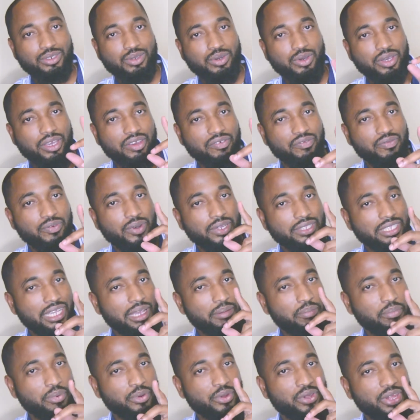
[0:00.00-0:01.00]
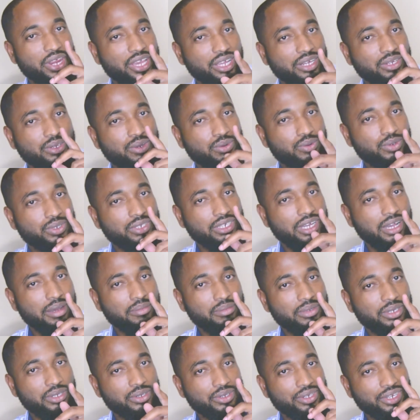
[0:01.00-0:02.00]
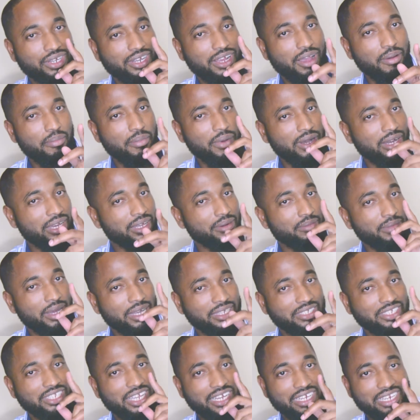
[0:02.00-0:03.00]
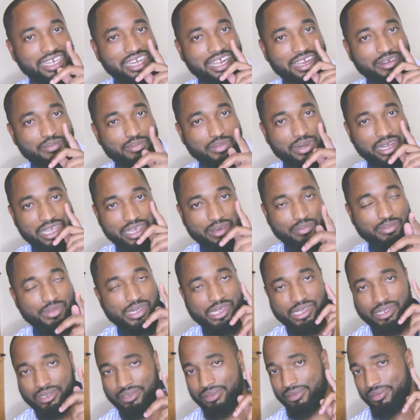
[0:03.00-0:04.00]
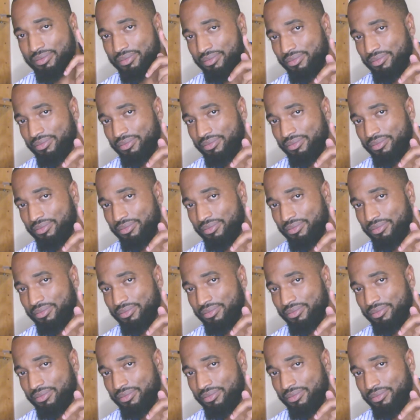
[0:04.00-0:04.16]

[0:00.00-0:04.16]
so if what I predict don't come, they're going to come back on my channel and blame me.